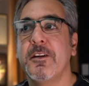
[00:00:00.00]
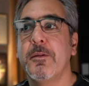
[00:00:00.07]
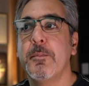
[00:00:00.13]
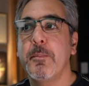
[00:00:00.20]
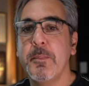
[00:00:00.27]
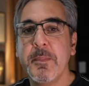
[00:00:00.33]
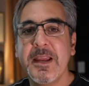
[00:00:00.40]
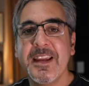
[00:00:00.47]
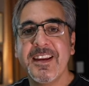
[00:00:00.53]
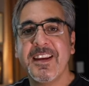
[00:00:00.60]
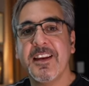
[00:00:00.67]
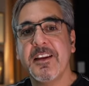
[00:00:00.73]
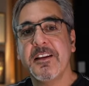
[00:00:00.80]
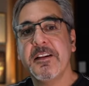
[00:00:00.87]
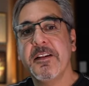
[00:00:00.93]

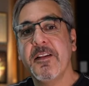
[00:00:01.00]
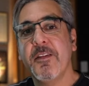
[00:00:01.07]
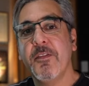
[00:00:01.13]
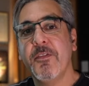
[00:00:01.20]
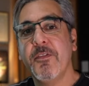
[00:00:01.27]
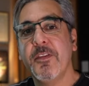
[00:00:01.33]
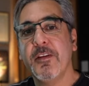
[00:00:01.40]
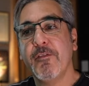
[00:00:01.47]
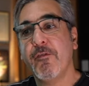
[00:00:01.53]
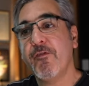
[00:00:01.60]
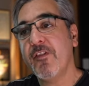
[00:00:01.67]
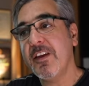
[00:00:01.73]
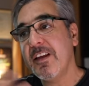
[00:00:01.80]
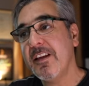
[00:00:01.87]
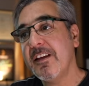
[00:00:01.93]
making the
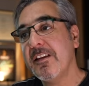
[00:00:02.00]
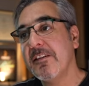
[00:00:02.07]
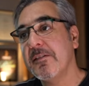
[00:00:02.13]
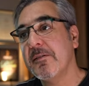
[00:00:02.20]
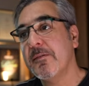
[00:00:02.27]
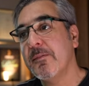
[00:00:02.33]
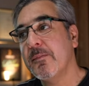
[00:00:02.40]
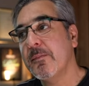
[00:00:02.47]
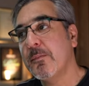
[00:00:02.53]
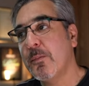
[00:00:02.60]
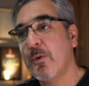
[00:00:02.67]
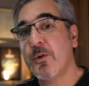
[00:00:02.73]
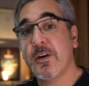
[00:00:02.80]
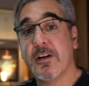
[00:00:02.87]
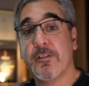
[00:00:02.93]
fee
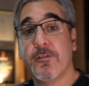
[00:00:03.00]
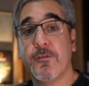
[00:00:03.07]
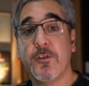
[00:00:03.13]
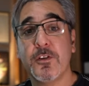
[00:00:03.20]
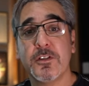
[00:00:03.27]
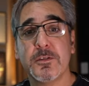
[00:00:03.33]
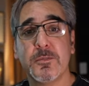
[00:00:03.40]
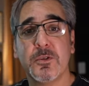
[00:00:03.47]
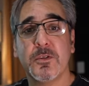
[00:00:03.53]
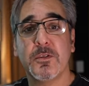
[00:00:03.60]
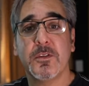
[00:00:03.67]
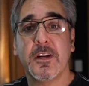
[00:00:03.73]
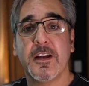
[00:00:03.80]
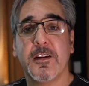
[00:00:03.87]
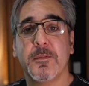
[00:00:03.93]
more
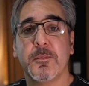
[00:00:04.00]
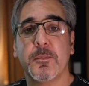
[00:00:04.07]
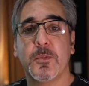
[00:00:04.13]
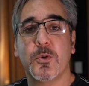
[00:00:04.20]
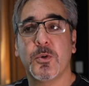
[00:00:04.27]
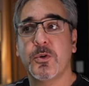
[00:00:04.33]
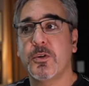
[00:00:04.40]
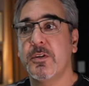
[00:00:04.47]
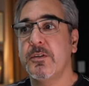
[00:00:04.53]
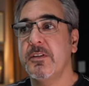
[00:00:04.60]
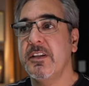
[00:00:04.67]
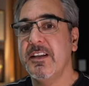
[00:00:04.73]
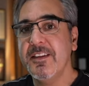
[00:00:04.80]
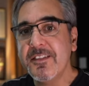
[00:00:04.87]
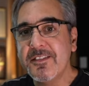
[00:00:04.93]
affordable and more
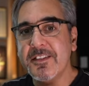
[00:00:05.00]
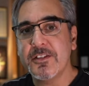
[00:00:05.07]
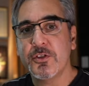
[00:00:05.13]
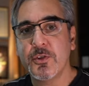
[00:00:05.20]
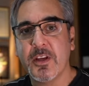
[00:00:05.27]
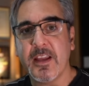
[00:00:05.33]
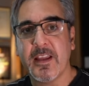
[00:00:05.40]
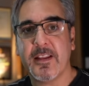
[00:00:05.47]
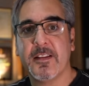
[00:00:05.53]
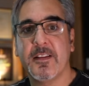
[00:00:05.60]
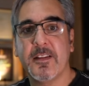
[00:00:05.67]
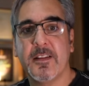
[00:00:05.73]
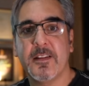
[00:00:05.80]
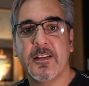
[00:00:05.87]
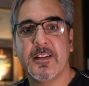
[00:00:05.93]
easy to get.
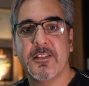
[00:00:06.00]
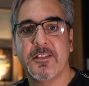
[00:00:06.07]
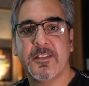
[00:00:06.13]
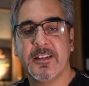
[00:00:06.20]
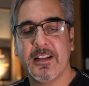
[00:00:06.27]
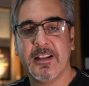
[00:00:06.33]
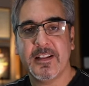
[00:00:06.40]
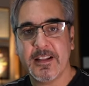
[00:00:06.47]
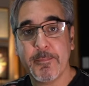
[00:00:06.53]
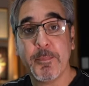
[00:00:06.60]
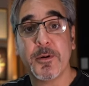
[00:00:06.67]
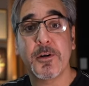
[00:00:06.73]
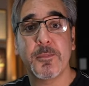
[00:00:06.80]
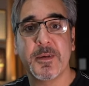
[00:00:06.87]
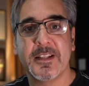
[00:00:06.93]
Let's the
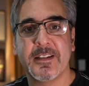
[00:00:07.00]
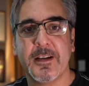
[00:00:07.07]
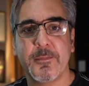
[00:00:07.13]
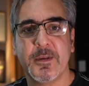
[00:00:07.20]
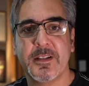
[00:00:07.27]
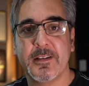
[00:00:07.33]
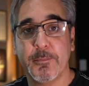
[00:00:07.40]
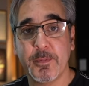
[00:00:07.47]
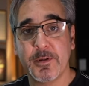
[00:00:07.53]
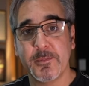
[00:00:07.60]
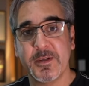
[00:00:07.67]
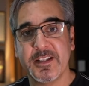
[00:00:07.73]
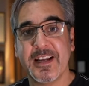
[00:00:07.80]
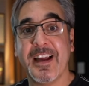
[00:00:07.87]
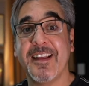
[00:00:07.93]
permit
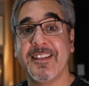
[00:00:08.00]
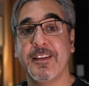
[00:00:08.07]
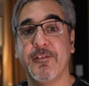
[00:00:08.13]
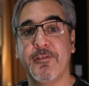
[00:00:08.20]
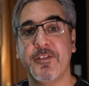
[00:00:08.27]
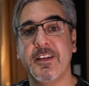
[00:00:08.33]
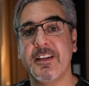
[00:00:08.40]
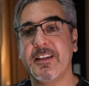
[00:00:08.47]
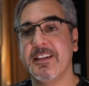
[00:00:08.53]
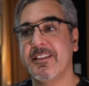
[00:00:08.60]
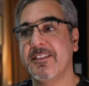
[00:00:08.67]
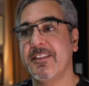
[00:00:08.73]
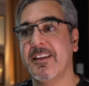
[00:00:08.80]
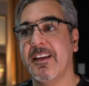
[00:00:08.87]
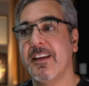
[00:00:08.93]
and the fee.
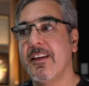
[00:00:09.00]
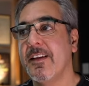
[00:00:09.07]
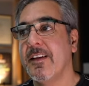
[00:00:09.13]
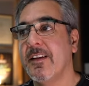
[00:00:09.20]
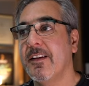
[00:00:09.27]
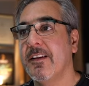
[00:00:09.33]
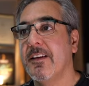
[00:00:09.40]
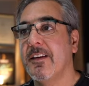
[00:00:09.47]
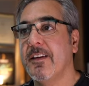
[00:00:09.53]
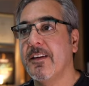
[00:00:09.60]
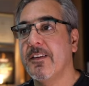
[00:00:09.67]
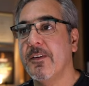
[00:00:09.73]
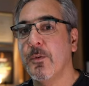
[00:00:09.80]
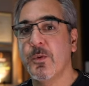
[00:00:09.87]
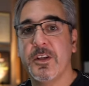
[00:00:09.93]
Let's say
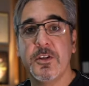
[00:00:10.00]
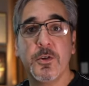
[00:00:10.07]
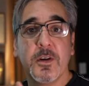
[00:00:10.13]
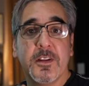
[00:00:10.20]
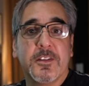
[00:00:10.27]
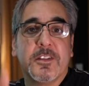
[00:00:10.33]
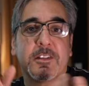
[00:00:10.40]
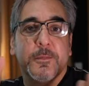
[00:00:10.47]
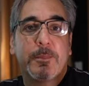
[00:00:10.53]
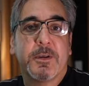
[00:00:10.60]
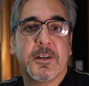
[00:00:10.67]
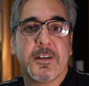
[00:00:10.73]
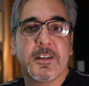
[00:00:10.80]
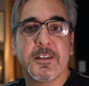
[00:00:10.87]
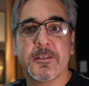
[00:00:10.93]
when you enter the
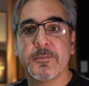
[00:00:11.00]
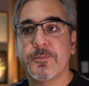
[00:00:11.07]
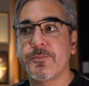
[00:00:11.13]
park,